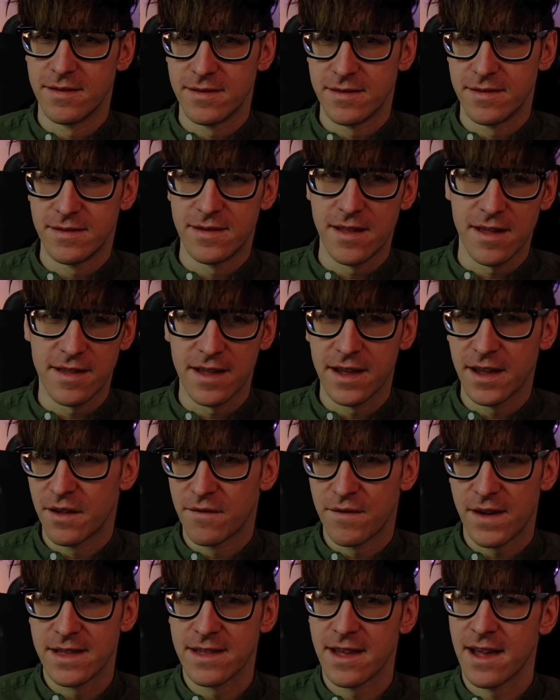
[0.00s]
this thing is
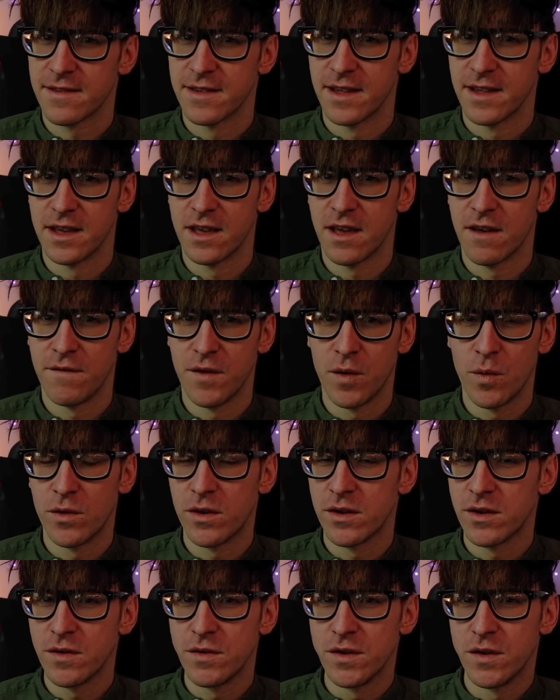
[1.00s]
fantastic. If you want to do
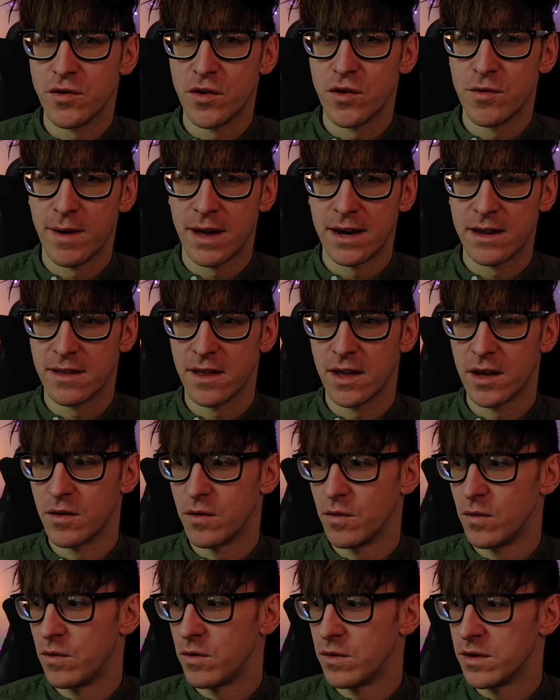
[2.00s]
YouTube editing
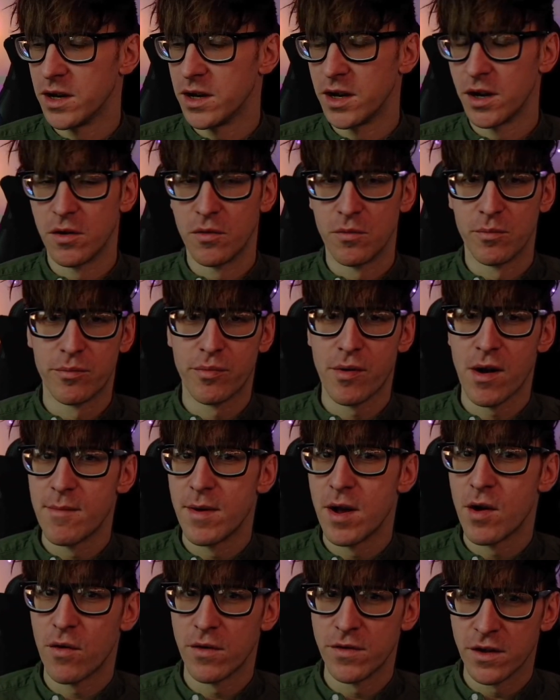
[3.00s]
or Premiere
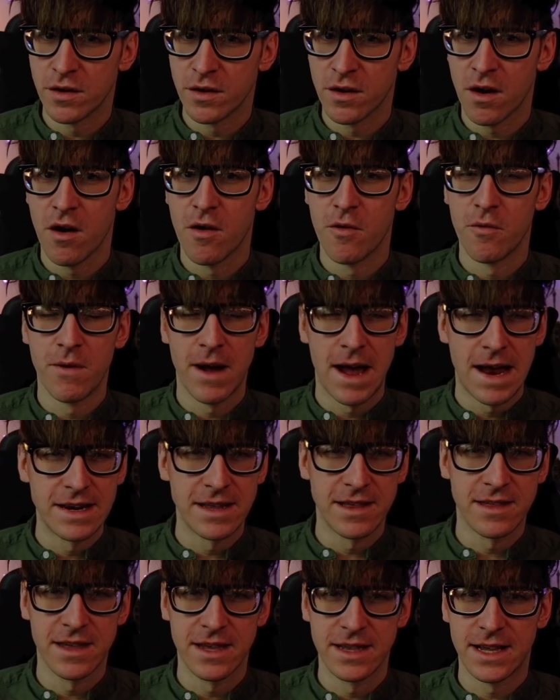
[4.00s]
on the go,
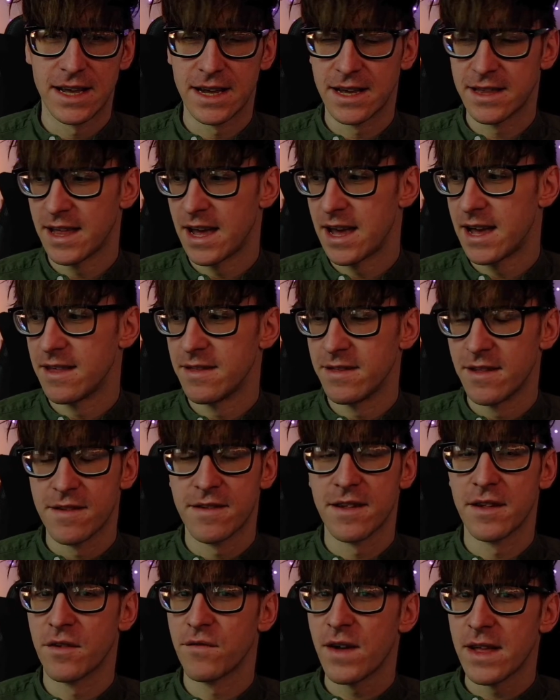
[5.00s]
anything like that, this thing's
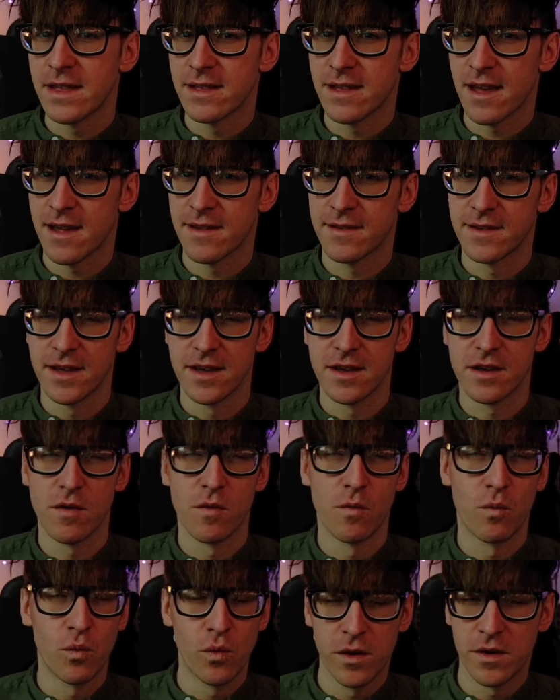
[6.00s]
fantastic,
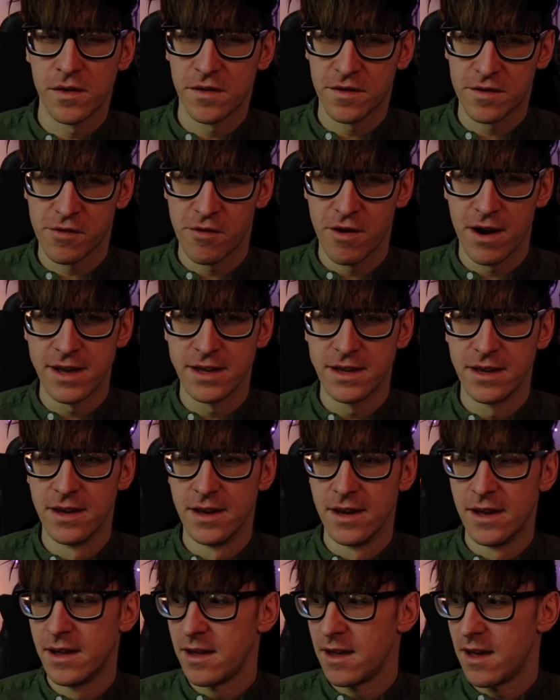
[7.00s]
works great,
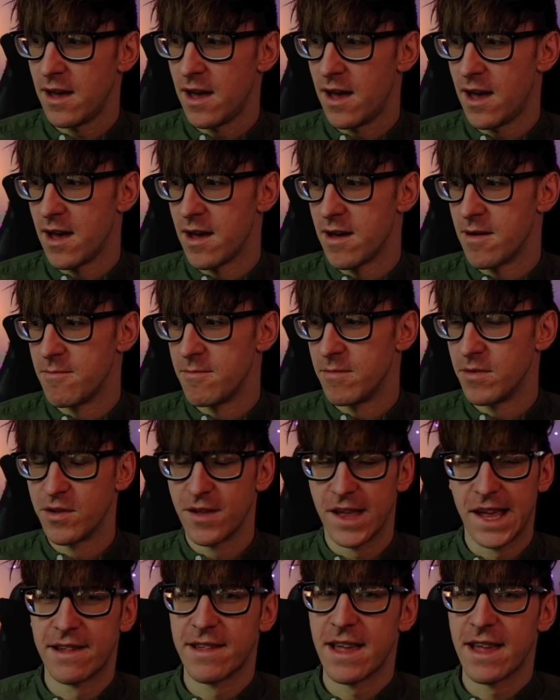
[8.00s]

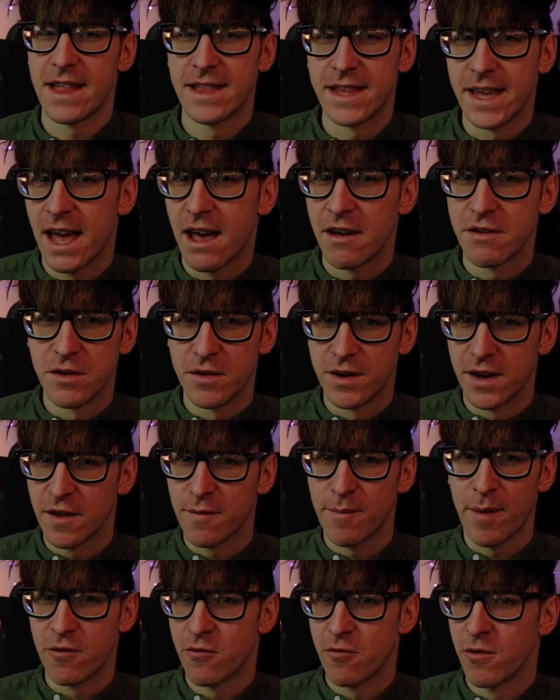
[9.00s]
exactly how you'd
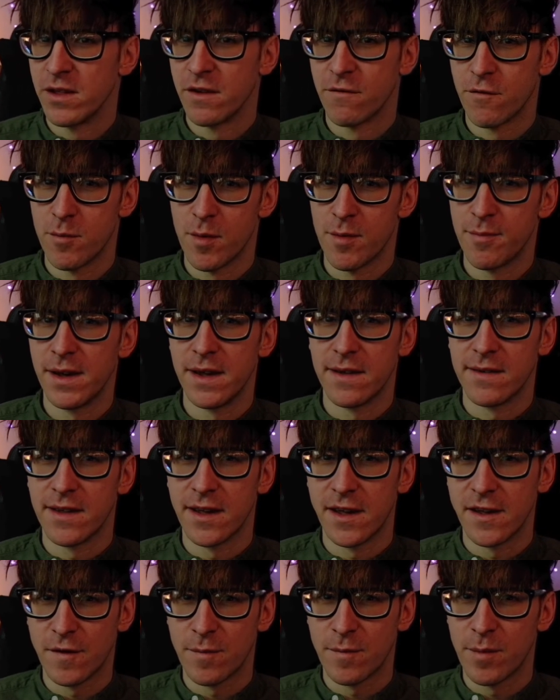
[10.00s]
expect really from a PC
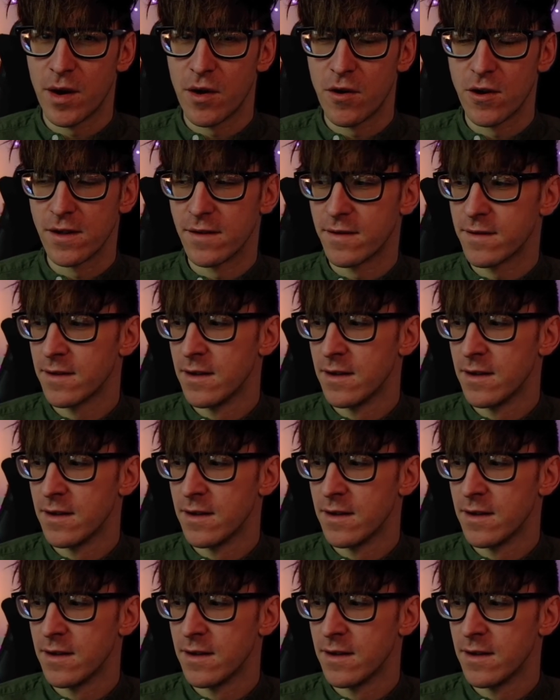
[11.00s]
experience.